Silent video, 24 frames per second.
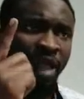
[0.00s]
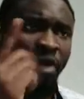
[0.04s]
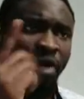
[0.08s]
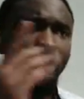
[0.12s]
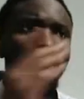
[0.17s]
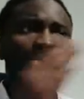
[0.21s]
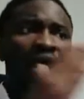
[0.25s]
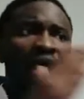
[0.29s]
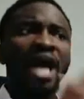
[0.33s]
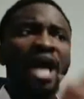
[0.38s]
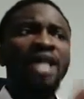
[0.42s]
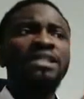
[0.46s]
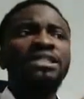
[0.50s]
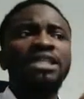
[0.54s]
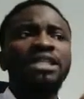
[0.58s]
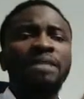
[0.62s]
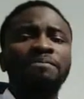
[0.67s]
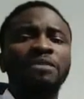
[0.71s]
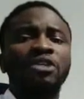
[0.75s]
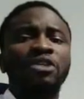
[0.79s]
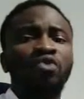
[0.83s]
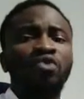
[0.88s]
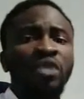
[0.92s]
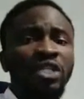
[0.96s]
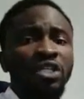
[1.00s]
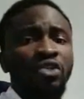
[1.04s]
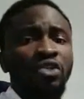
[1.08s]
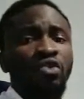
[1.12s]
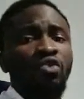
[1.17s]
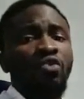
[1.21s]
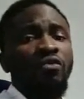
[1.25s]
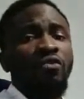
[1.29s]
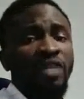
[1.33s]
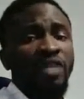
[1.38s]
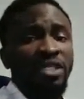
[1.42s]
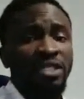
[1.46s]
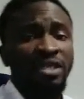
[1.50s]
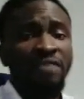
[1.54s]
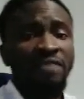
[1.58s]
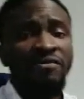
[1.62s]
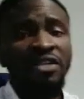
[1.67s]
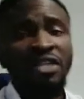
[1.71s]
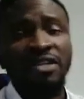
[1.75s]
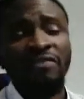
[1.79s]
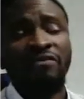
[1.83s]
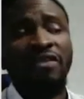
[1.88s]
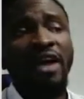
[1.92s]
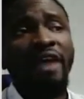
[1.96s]
Quran chapter 22, verse
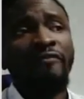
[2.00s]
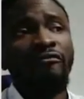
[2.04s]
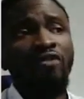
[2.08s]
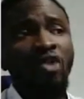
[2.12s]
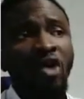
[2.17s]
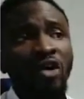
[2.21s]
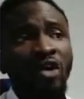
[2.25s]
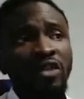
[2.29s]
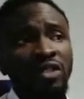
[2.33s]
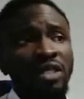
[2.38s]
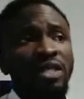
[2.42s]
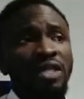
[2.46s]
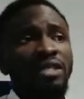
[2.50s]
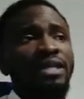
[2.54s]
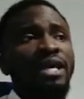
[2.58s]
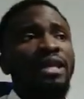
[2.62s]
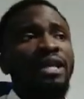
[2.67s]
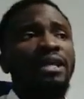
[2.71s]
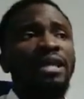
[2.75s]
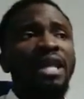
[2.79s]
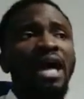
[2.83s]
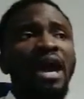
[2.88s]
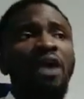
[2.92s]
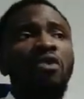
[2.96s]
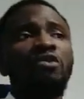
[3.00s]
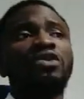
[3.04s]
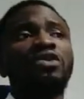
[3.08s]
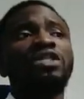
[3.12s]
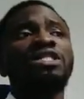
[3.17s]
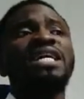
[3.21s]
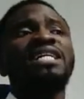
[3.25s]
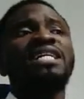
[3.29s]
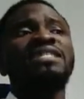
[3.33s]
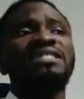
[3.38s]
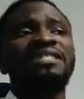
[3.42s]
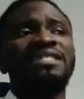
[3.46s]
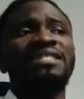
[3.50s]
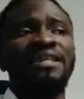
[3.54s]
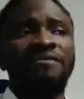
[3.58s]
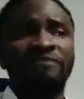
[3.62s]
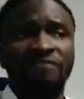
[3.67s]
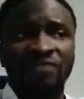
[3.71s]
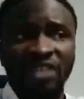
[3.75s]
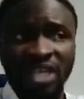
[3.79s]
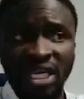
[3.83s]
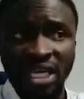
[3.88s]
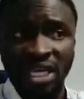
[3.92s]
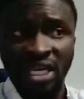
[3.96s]
75, God says, Allahu
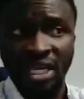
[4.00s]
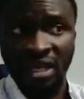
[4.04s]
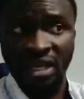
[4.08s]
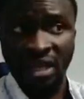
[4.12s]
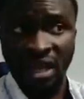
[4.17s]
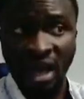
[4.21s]
yastafi,